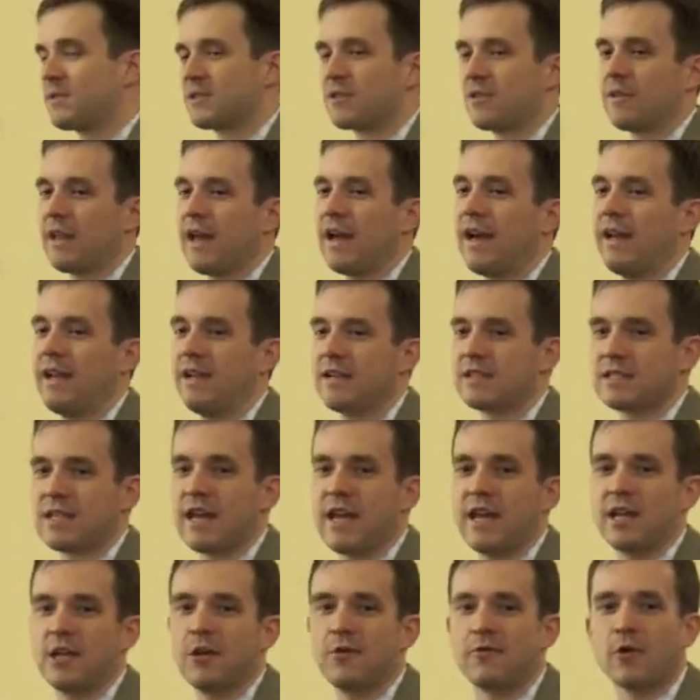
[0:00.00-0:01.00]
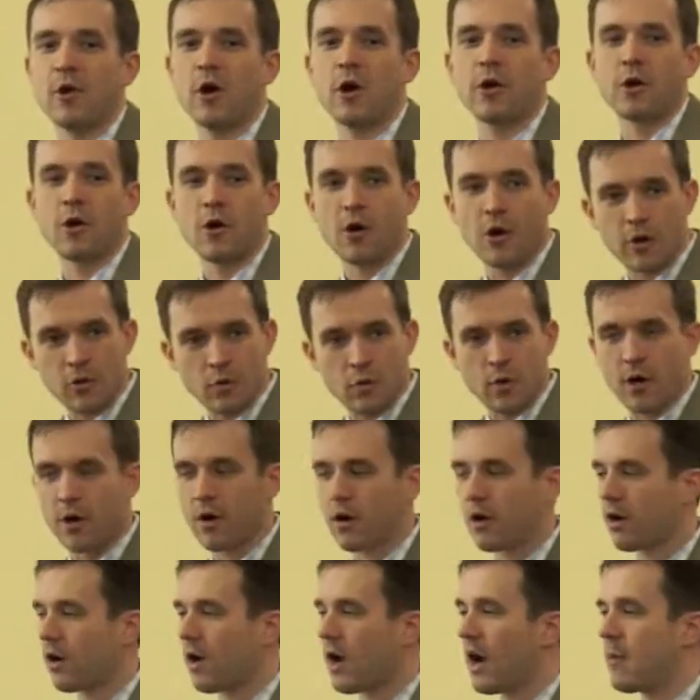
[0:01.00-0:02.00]
So ladies, thank you for all your hard
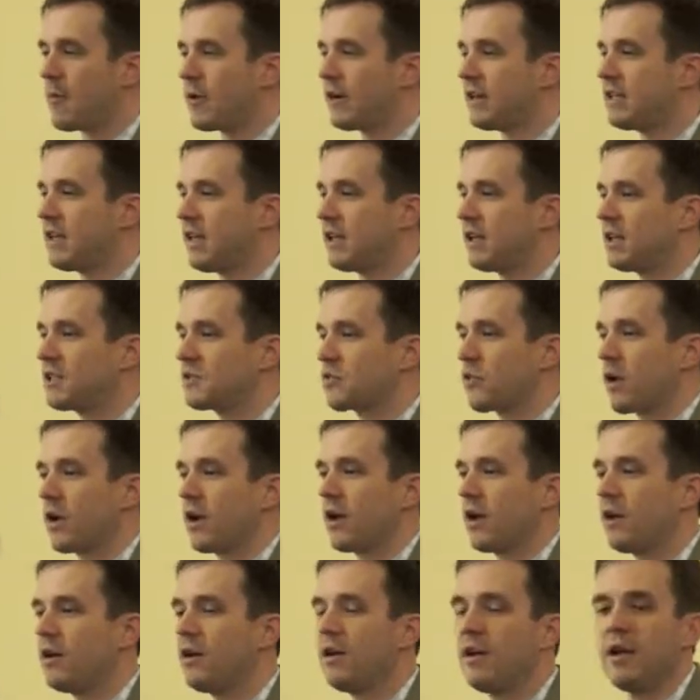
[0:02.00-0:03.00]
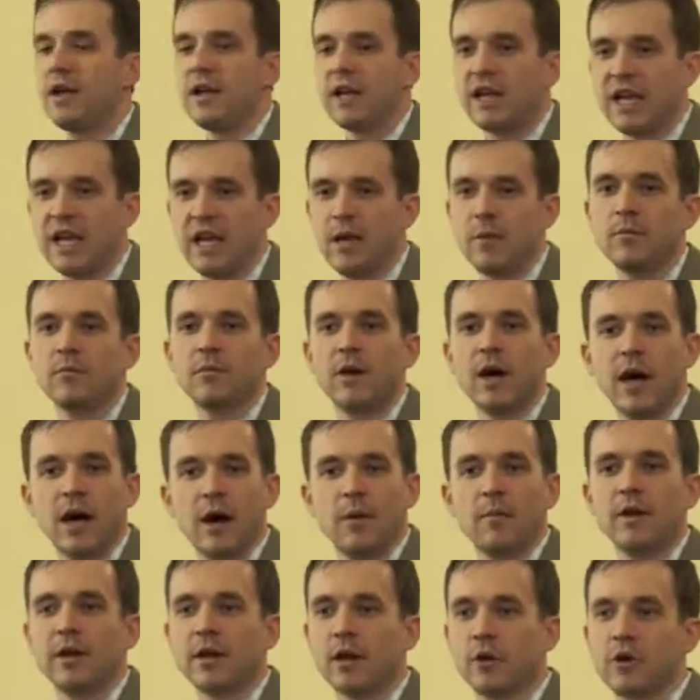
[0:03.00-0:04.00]
work. Attendance, we're going to keep
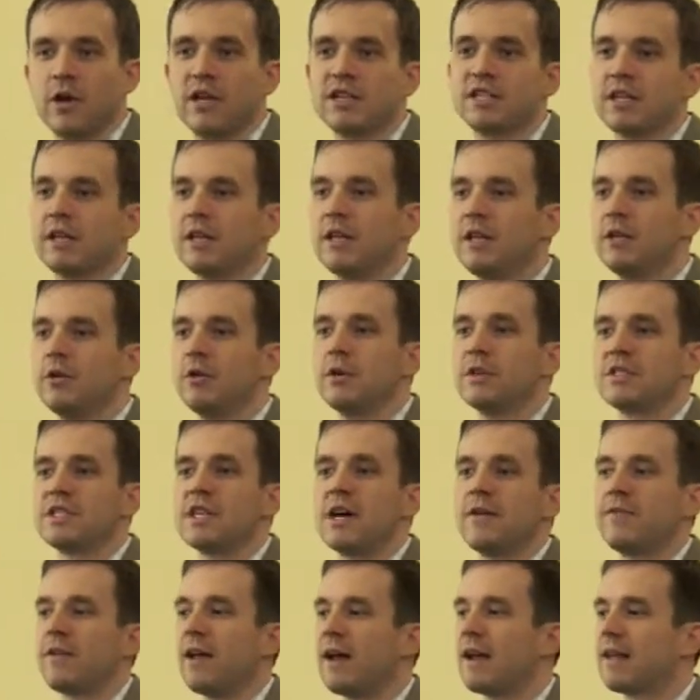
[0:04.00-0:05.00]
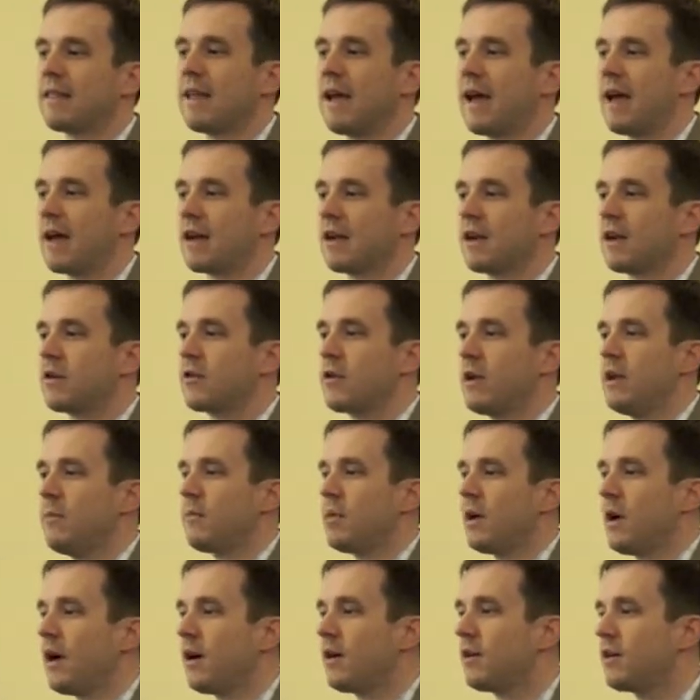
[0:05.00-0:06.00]
increasingly doing stuff like that
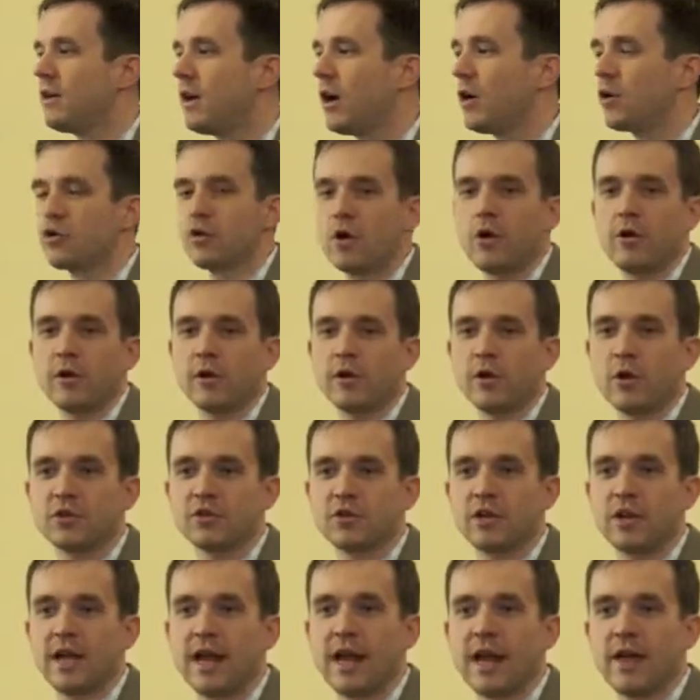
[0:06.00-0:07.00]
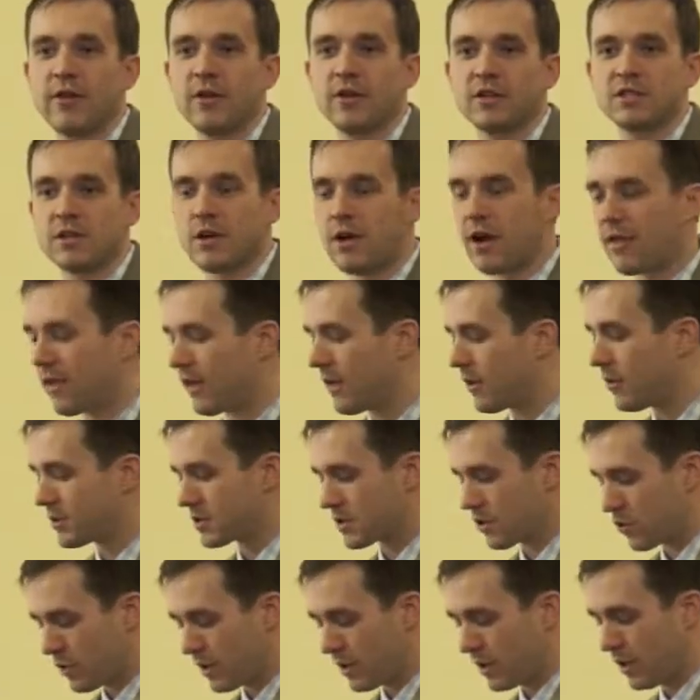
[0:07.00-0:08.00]
and growing closer together. So I think it
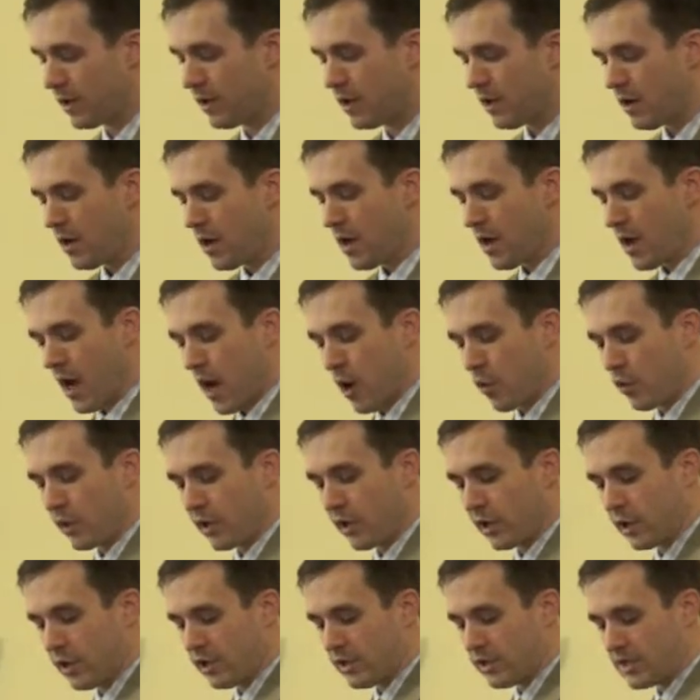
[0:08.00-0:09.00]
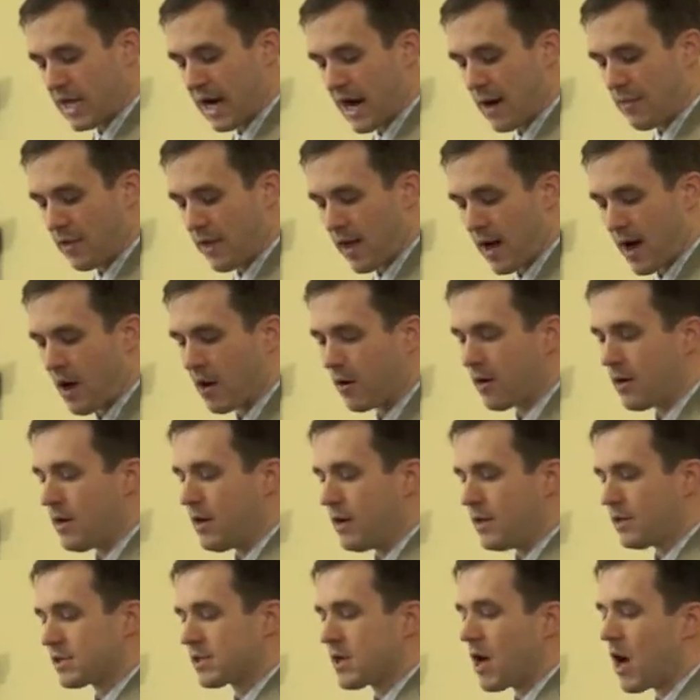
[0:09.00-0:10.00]
was a really good time there.
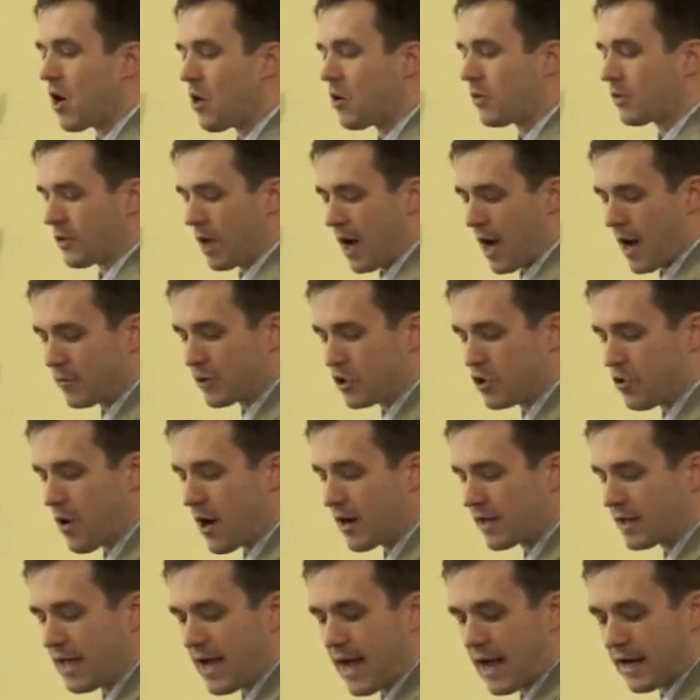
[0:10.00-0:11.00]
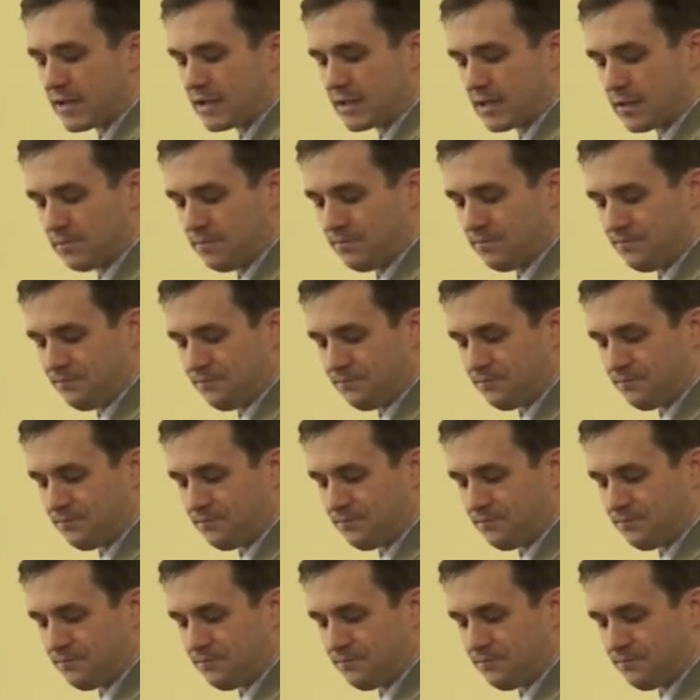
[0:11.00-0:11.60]
So, to our text.